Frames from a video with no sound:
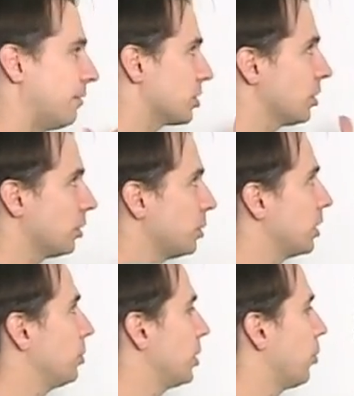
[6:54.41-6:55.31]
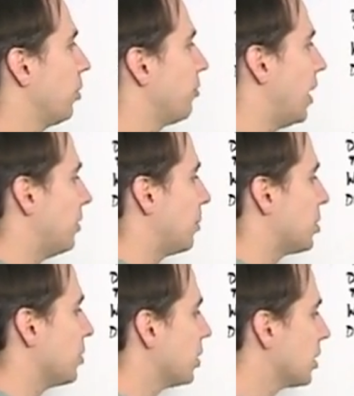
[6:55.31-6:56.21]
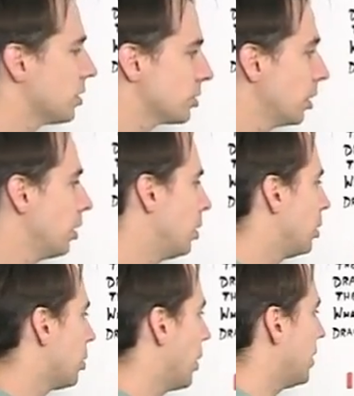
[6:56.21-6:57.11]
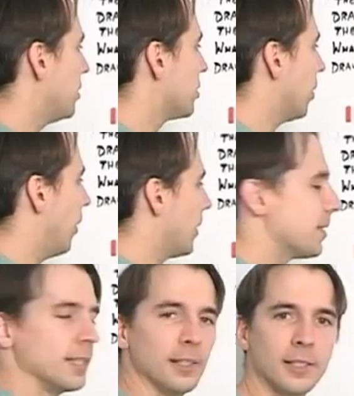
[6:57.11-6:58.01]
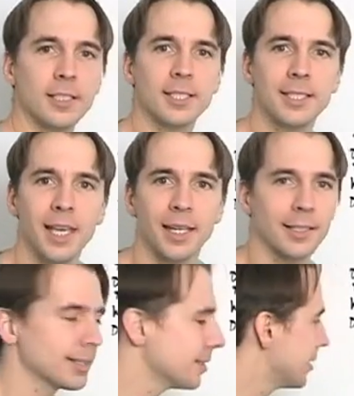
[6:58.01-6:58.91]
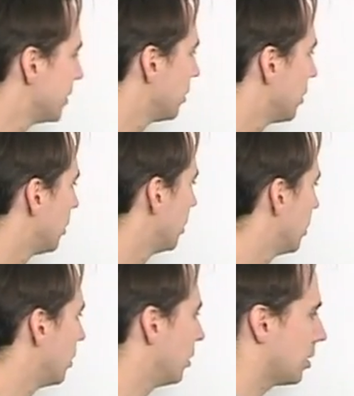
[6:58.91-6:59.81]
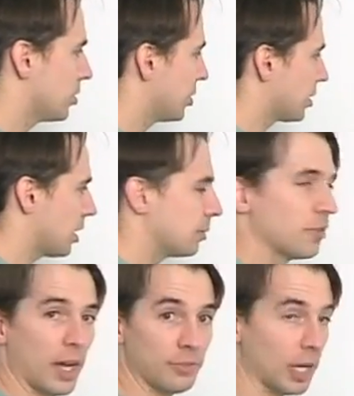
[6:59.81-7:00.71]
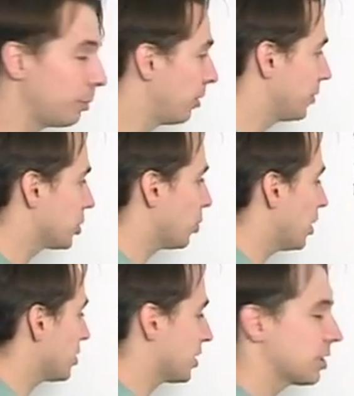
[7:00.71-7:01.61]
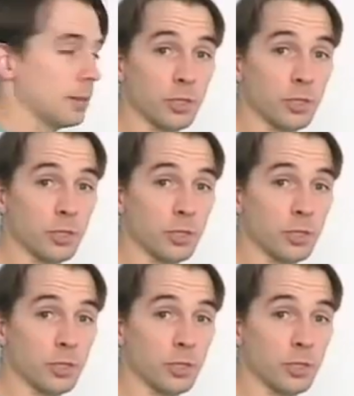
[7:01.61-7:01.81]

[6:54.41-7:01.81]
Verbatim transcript: just like we did when there were only 5 numbers, and we can just go ahead and toss in the 6. Because 6 times 5, not a perfect square. 6 times